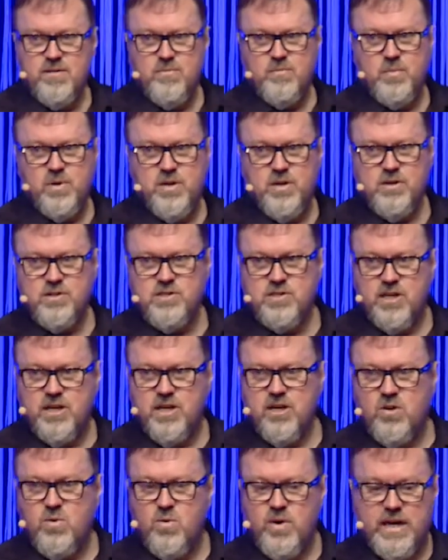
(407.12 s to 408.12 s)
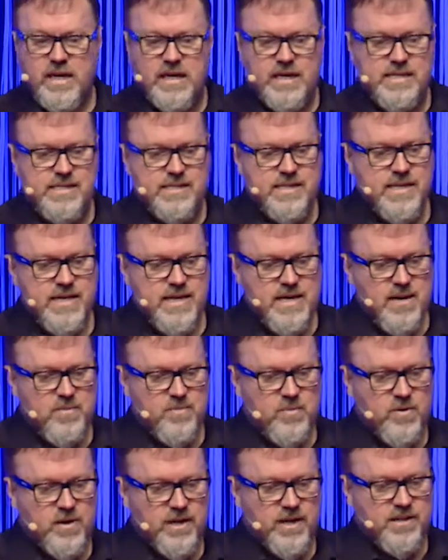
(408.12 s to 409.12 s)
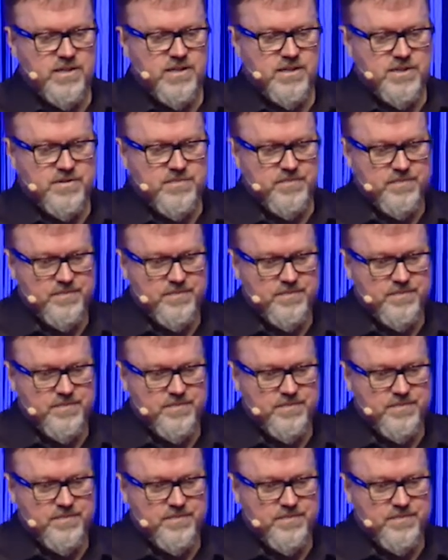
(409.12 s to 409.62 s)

because it can quickly sneak up on us.